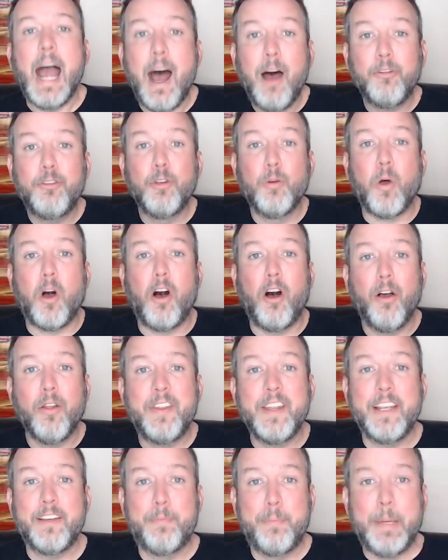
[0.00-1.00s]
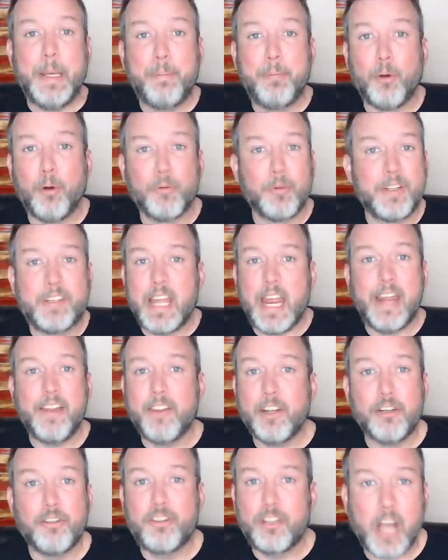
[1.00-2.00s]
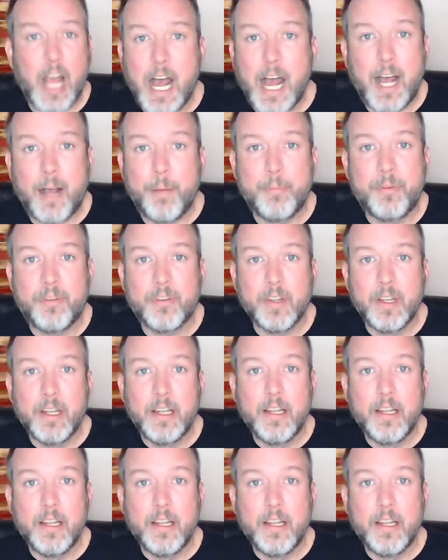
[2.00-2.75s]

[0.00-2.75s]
How do all these people retain their jobs?